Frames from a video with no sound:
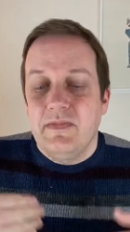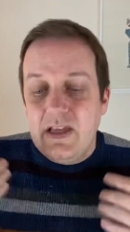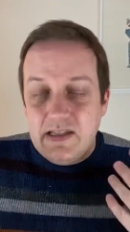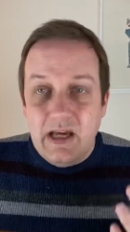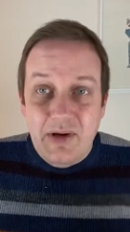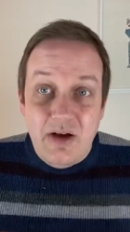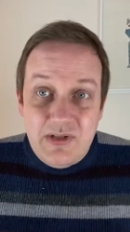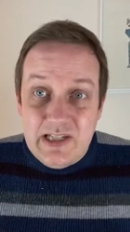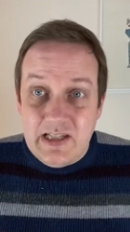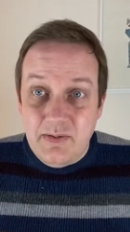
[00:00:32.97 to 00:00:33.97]
it's now out on
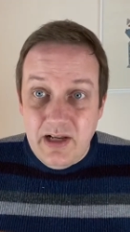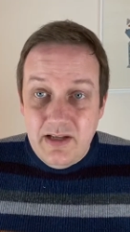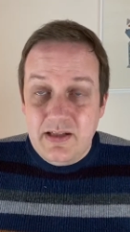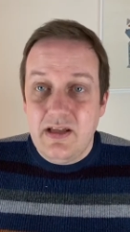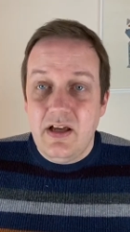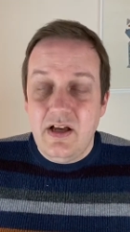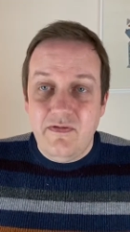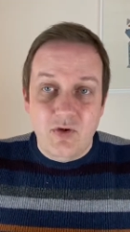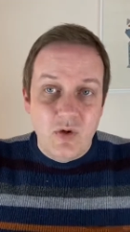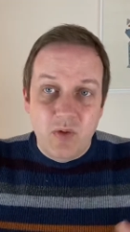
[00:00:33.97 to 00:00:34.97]
Disney Plus
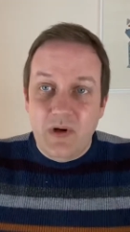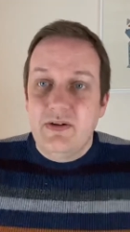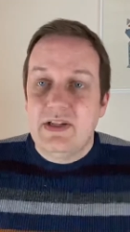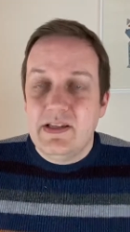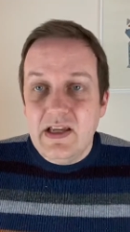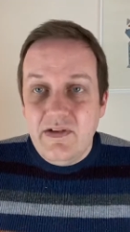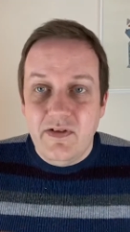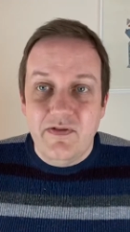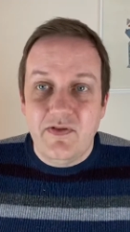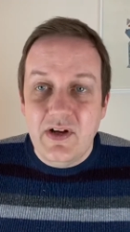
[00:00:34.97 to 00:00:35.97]
for all the world to see
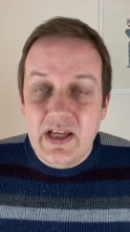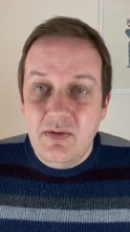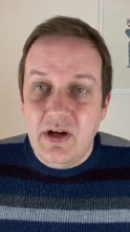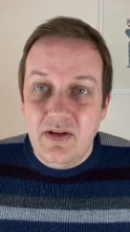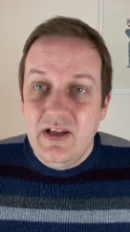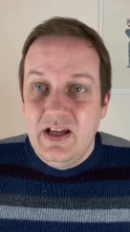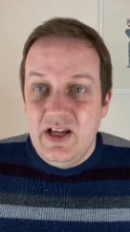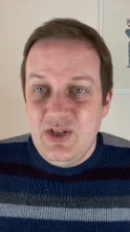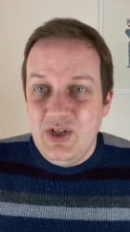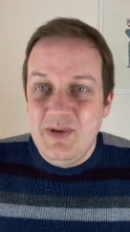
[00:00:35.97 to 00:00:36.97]
for free, well,
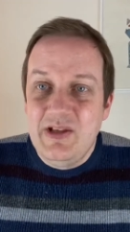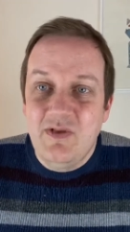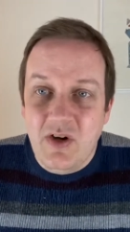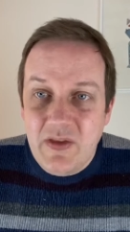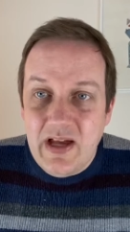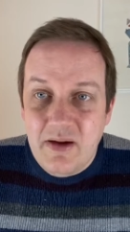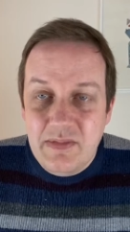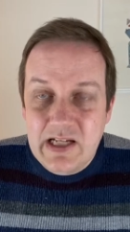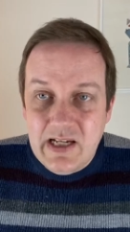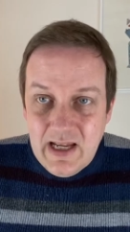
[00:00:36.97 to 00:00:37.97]
assuming you've got that
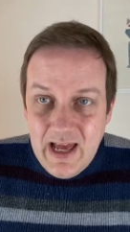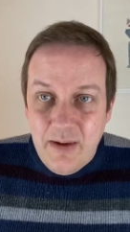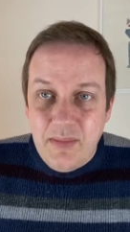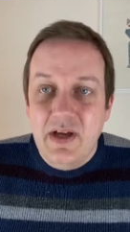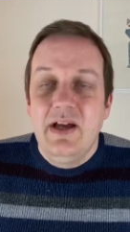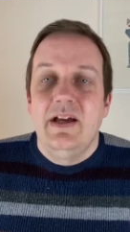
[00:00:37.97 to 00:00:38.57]
particular app.